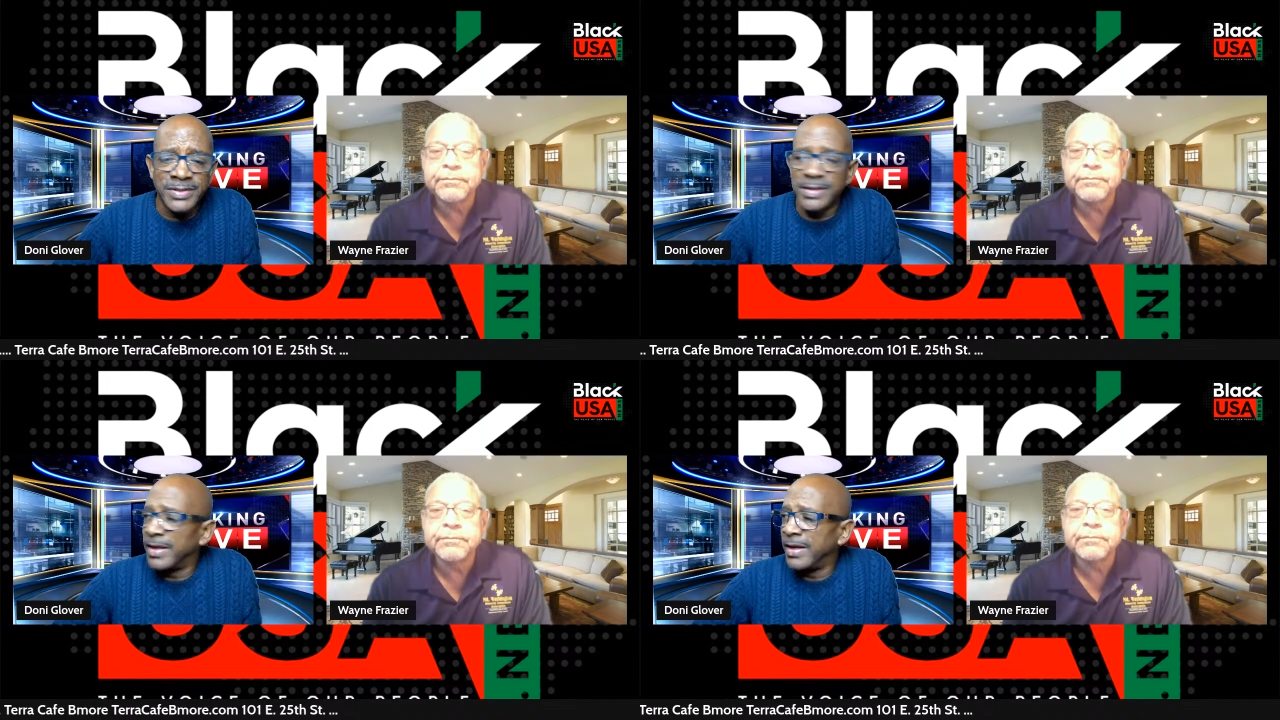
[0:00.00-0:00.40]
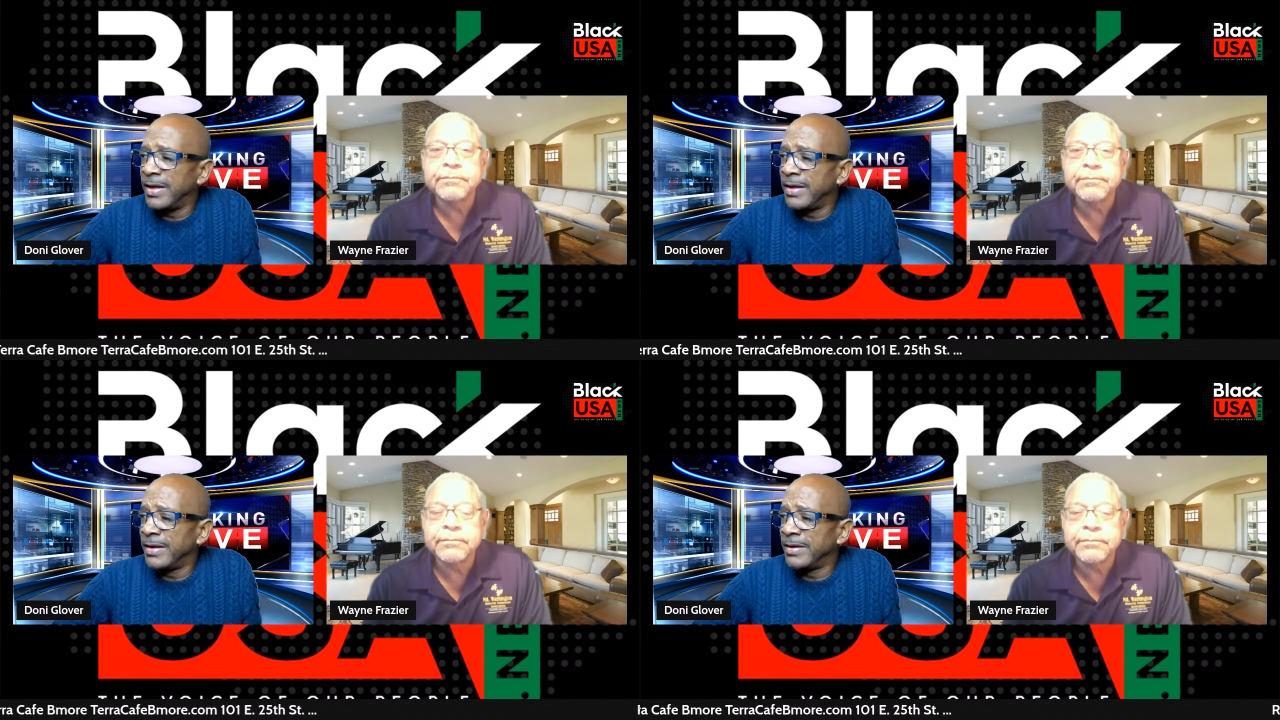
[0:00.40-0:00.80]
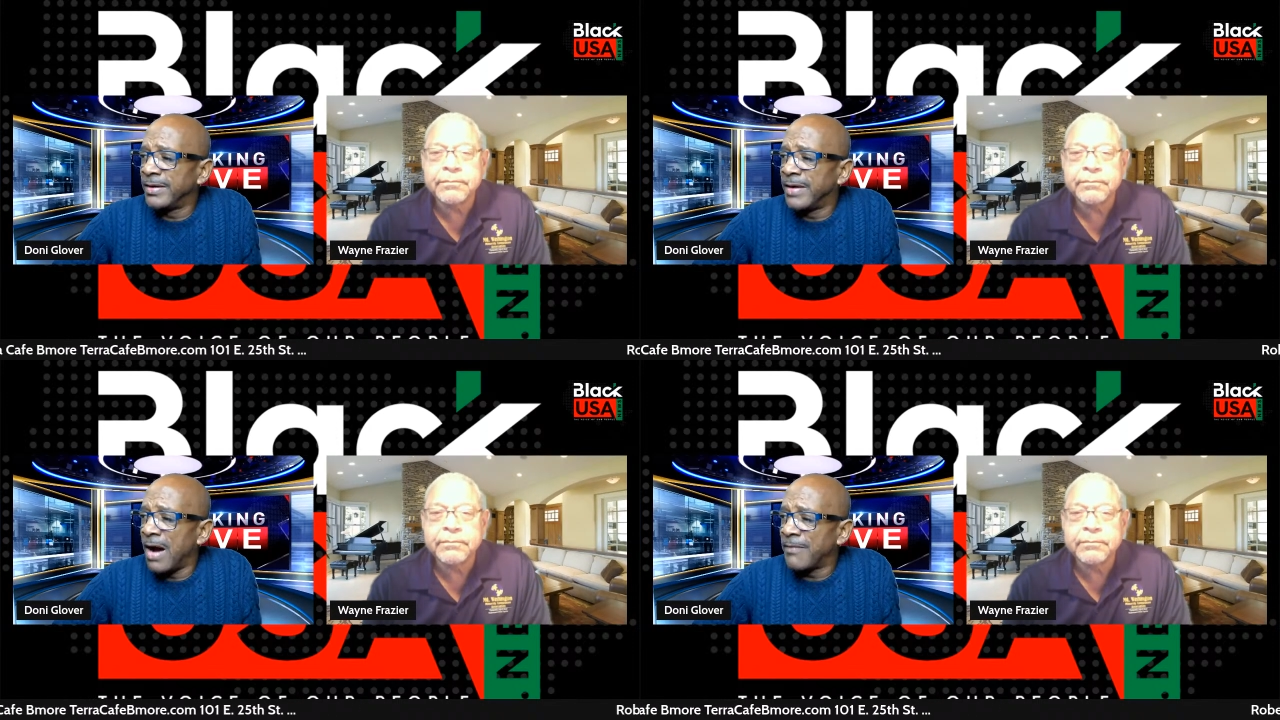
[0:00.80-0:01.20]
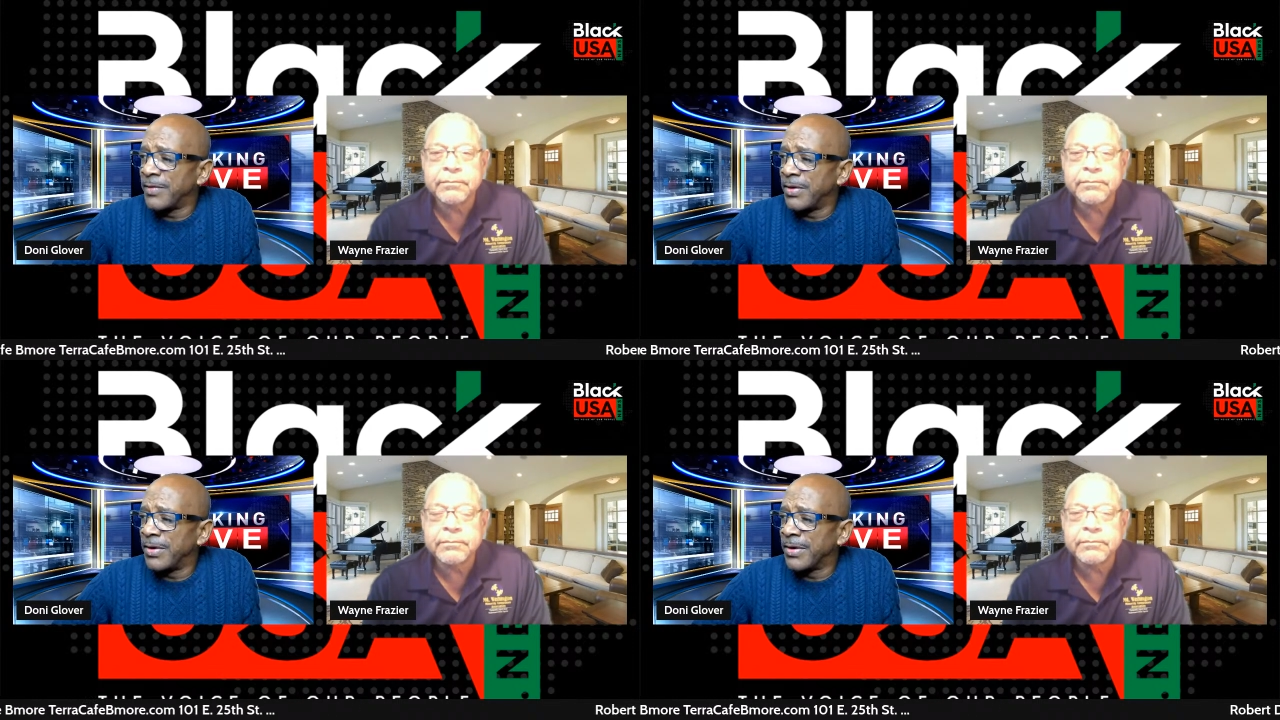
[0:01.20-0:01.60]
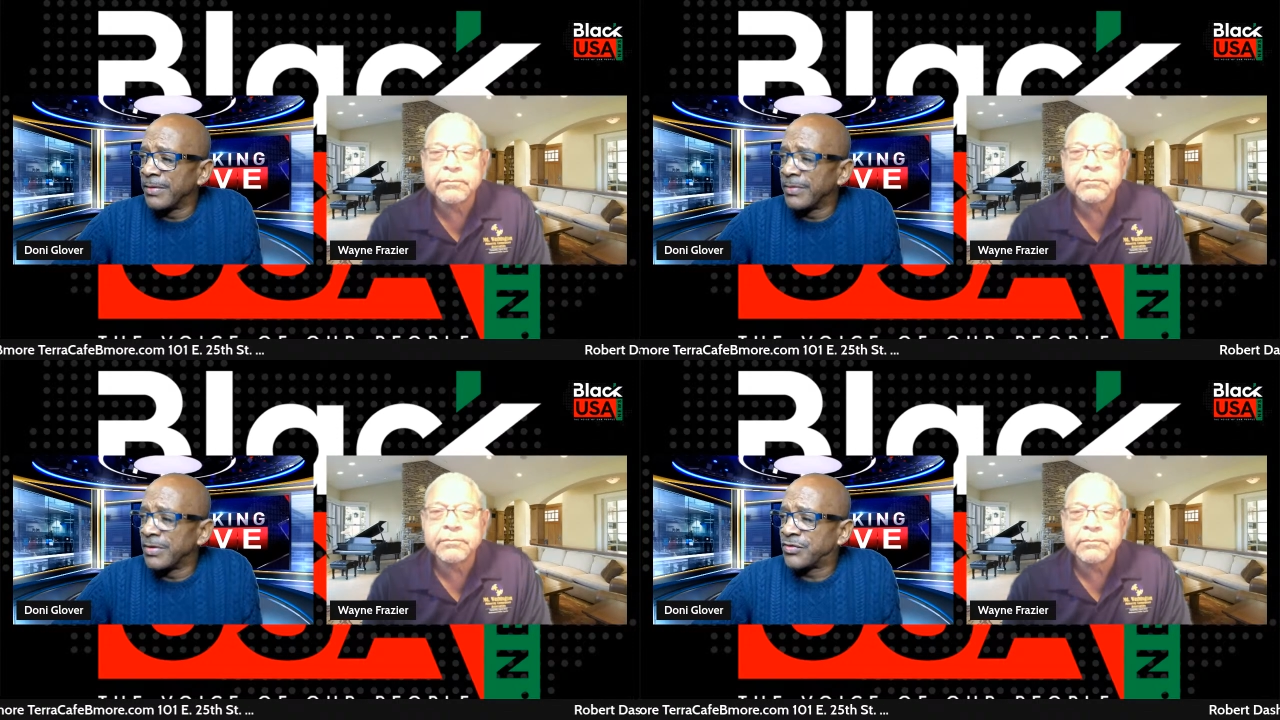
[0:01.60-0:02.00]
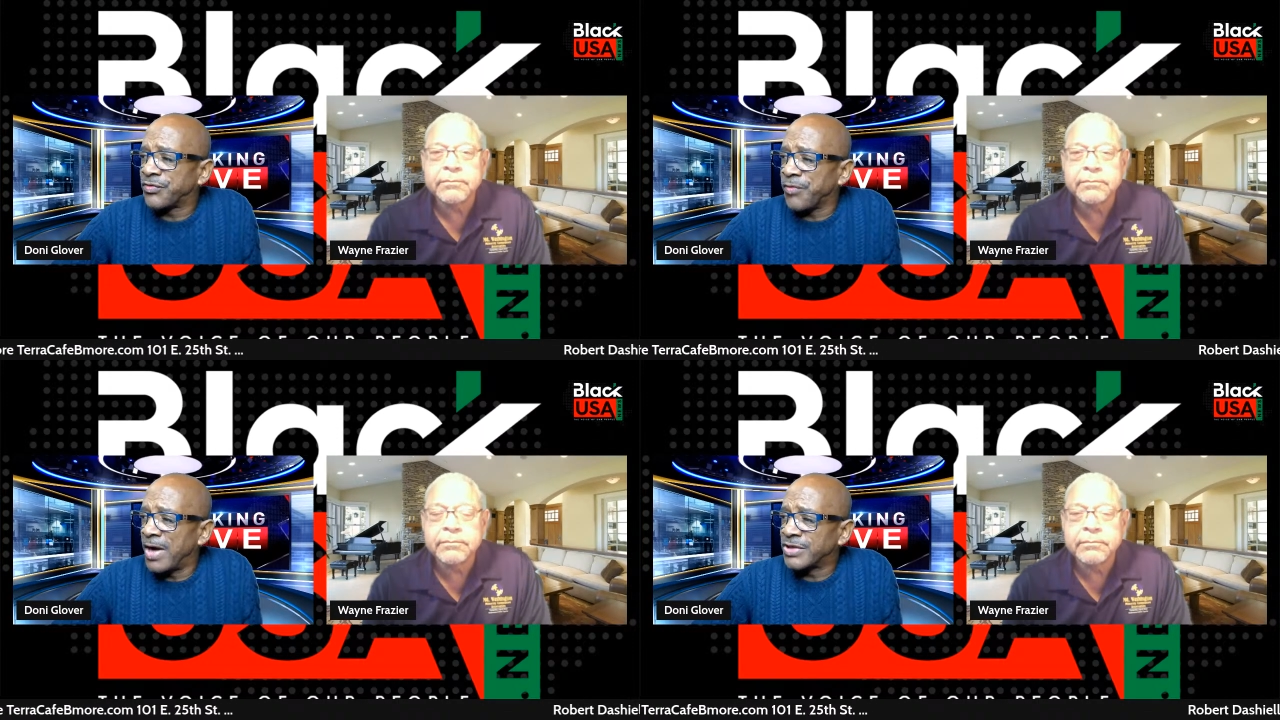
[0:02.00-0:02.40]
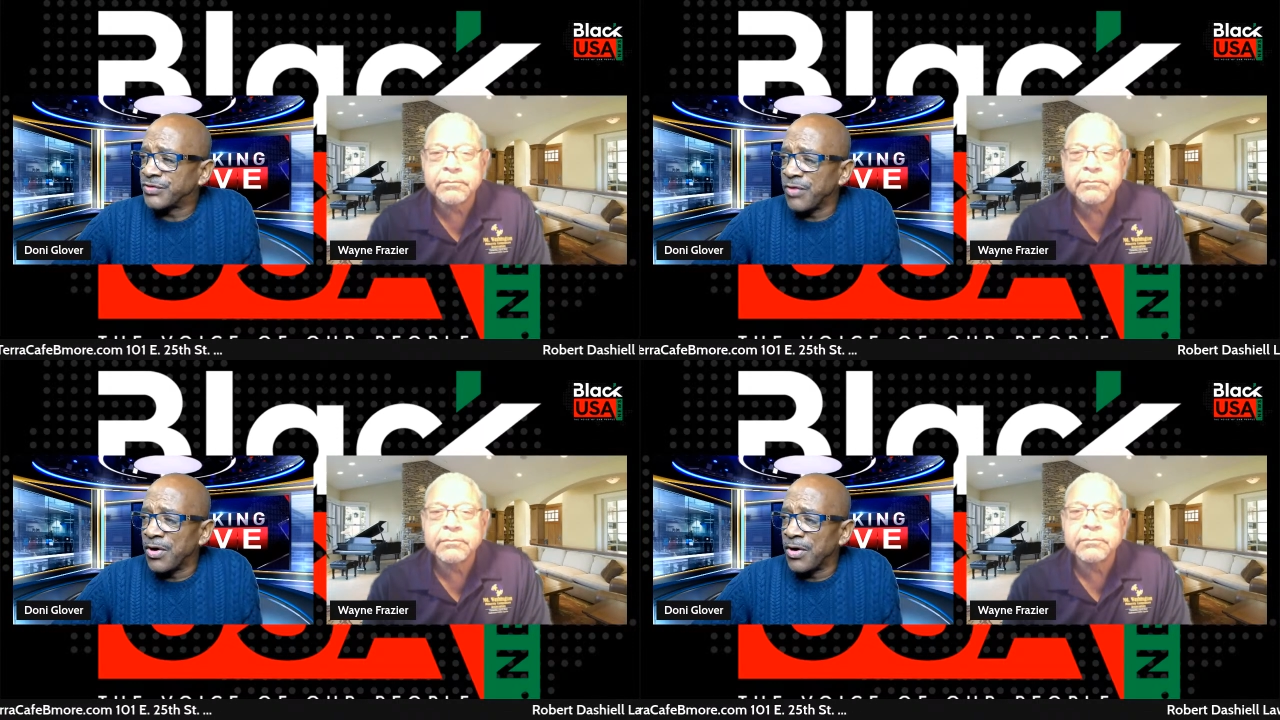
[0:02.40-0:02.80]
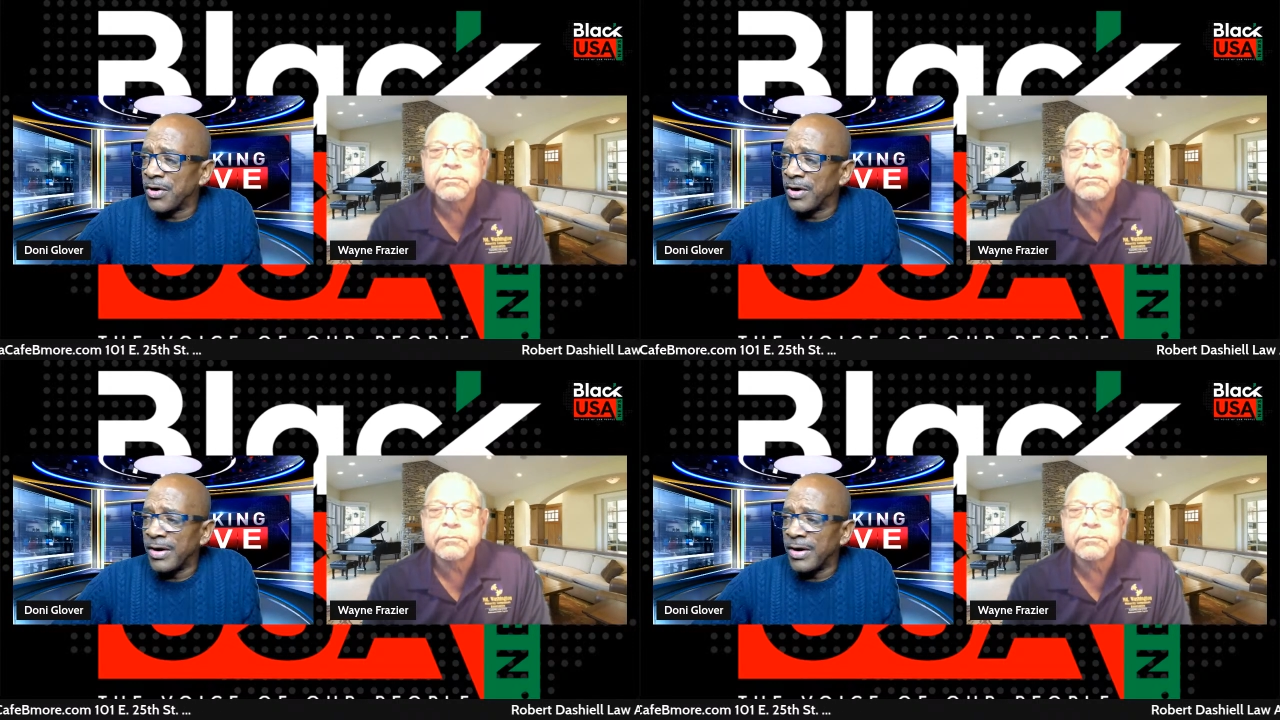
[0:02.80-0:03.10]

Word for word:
Speaker 1: The governor, the treasurer, and the